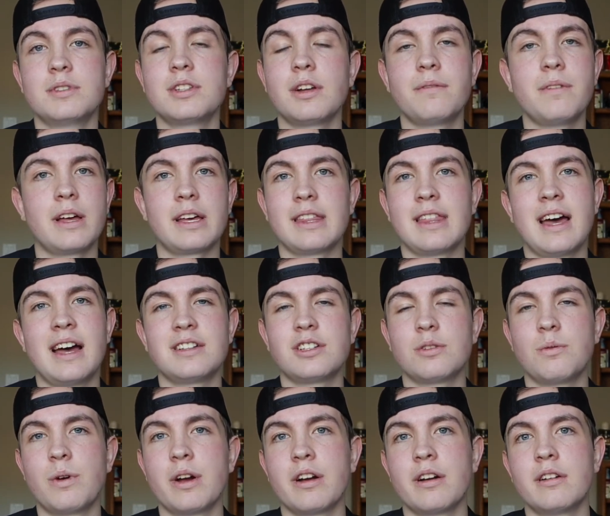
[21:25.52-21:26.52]
Stuff like that,
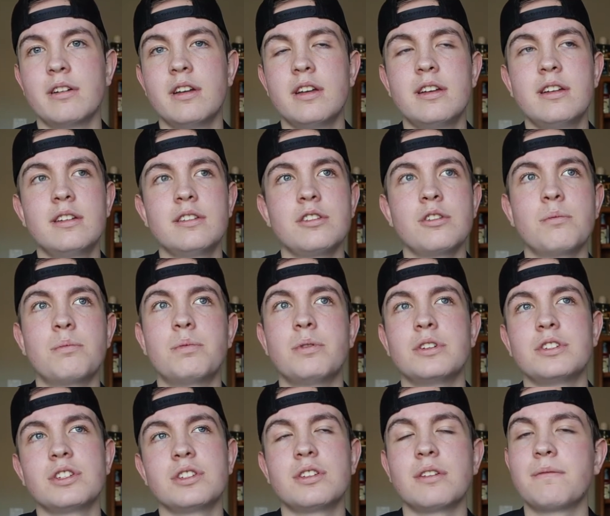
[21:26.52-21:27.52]
to where you'll
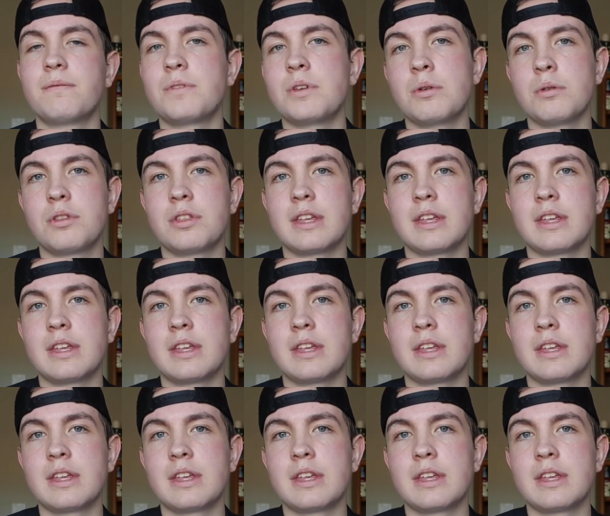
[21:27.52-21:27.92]
put just a few